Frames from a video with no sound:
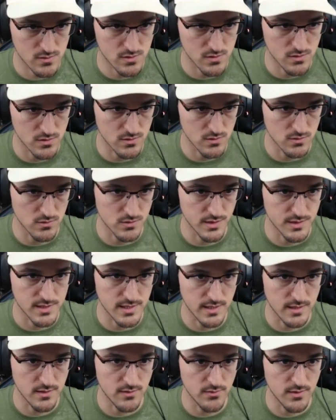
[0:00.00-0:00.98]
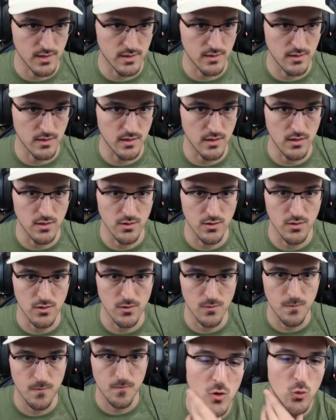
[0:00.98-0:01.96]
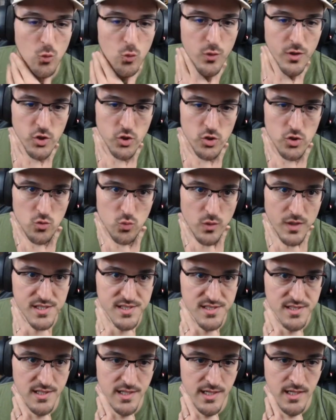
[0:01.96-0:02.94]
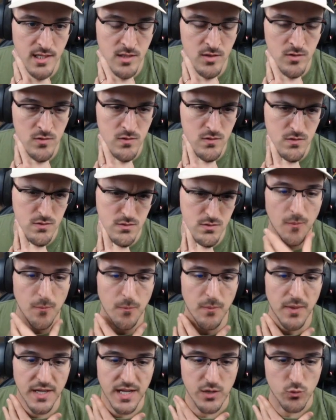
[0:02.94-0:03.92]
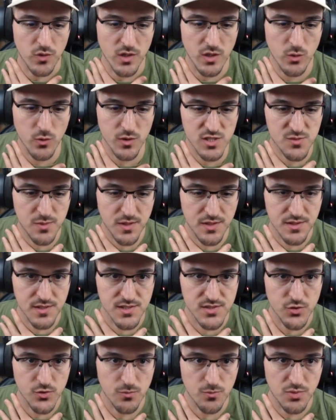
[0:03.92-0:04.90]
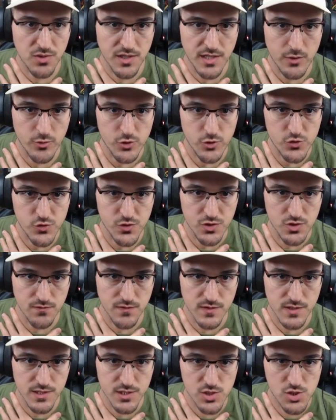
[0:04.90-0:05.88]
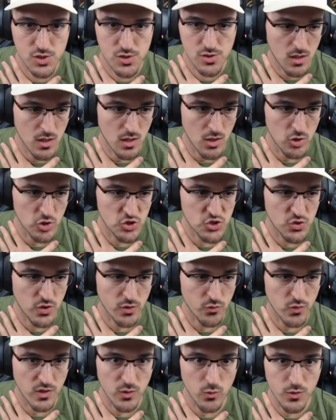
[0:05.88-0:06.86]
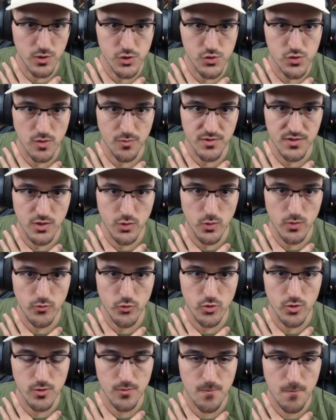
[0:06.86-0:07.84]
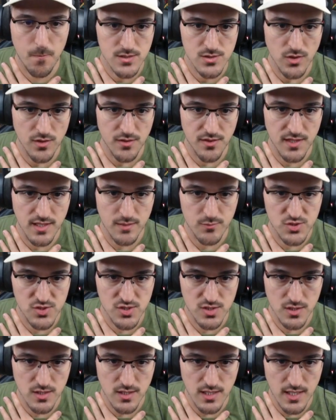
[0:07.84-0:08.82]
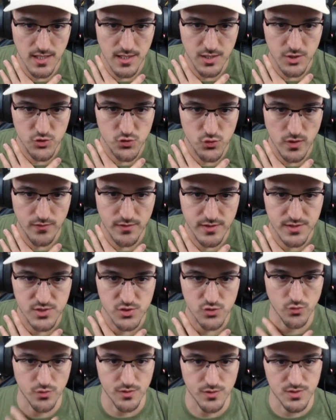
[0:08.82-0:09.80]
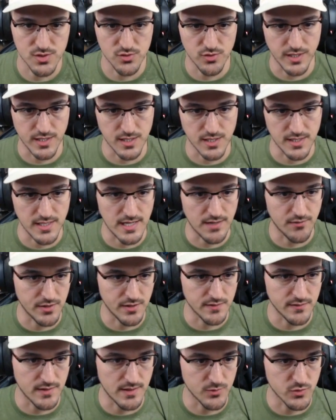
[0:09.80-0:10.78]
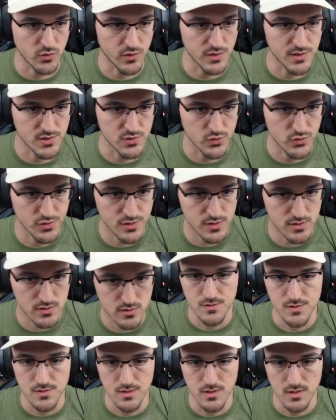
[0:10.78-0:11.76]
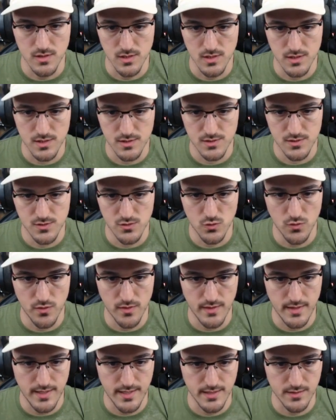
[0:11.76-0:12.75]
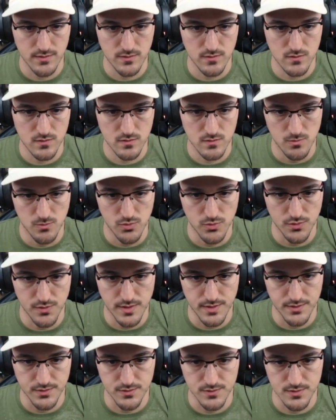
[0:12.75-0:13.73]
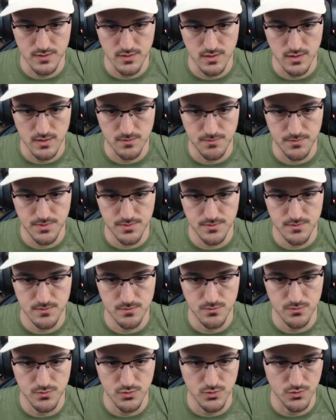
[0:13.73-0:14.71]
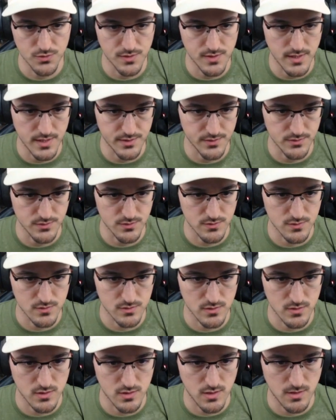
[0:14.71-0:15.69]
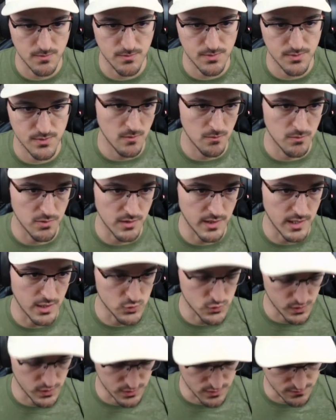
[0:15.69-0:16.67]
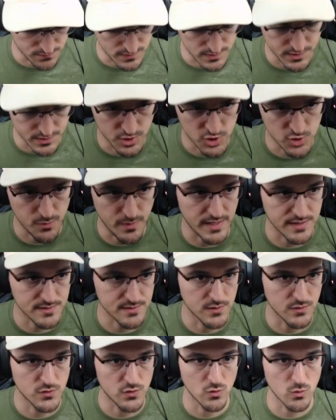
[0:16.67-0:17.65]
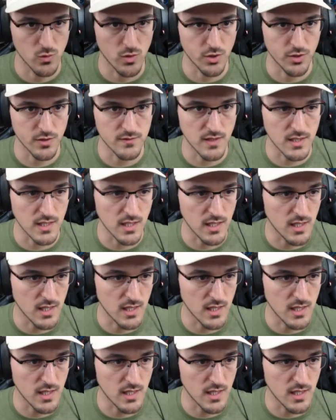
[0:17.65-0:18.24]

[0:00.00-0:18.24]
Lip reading: So let's activate here. We could Wasteland, but I really want to spend this turn playing out a Treetop Village. Also, I really want to drop a Terrabor. So I think I'm just gonna get a Treva's Ruin so that I can have an untapped green source. Say yes to that, put that on top, put that on top, play out Treetop Village past the turn. We're gonna take a